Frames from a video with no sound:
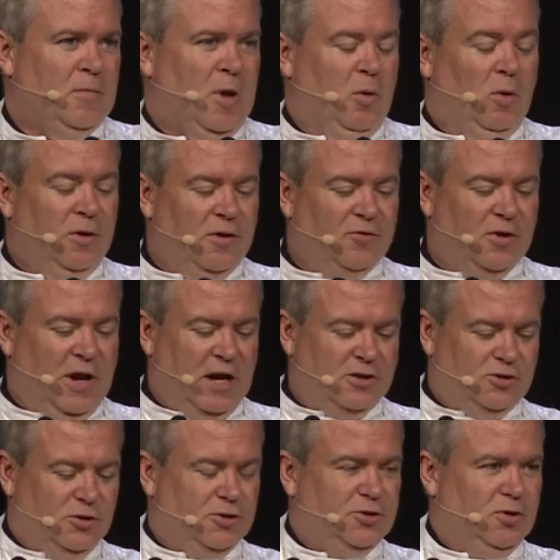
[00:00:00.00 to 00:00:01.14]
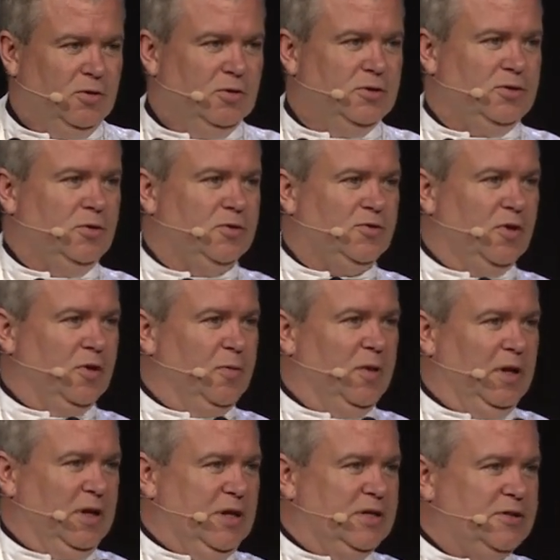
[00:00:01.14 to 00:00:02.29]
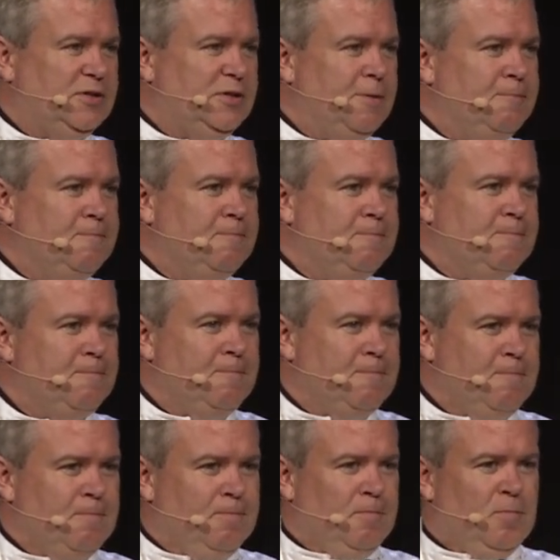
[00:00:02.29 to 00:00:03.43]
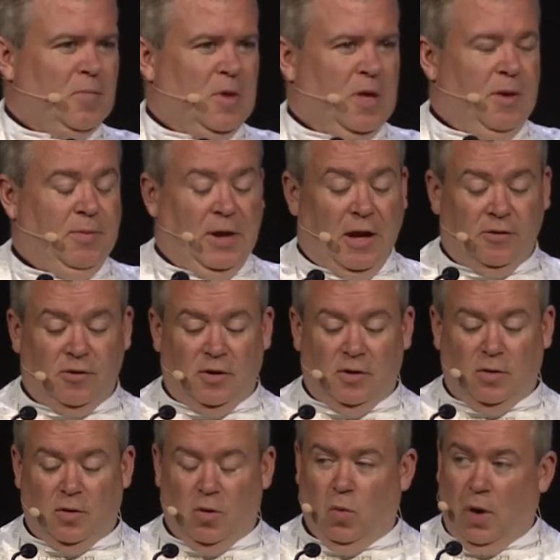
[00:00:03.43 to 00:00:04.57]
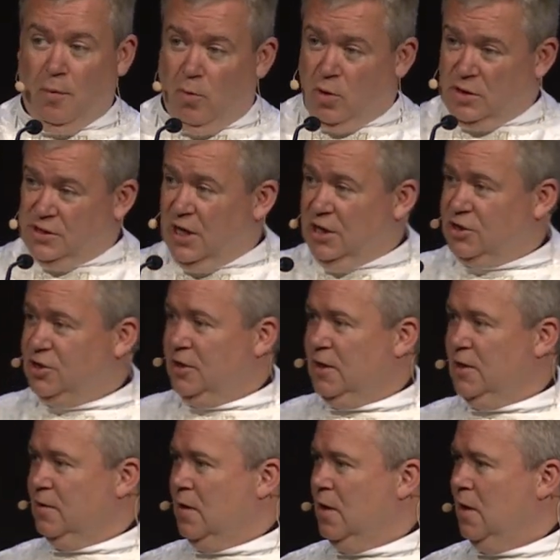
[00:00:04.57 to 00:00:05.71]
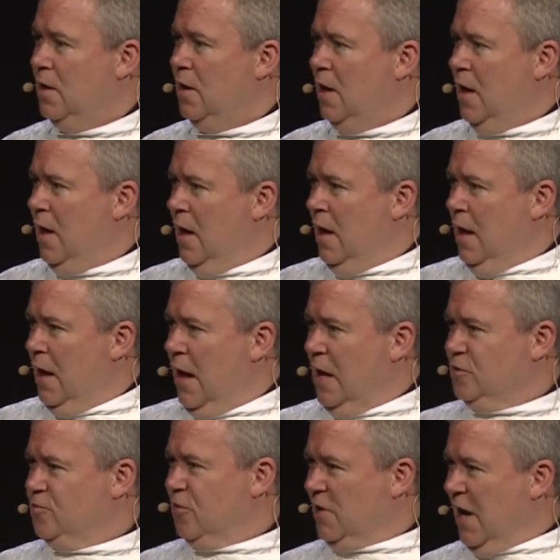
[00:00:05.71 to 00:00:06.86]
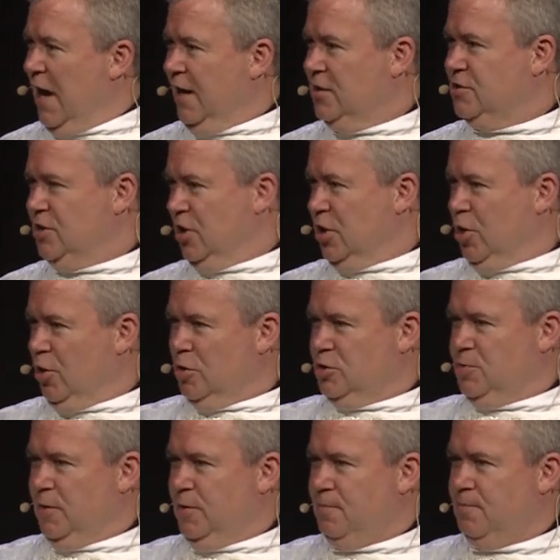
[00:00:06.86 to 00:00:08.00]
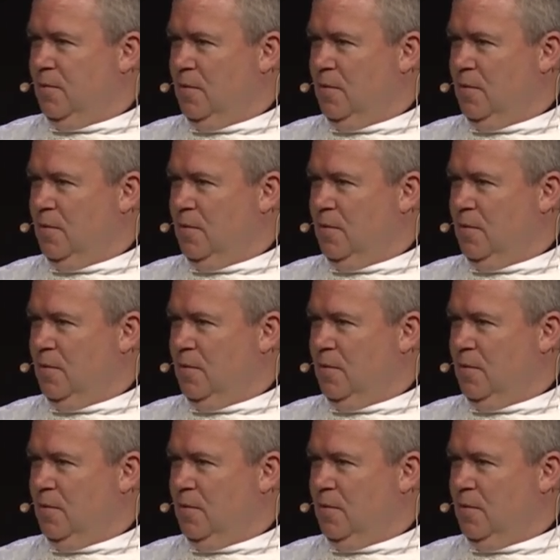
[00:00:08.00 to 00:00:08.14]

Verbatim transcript: And one of the international students who was from the Middle East, he began to want more attention and ask for guidance and encouragement.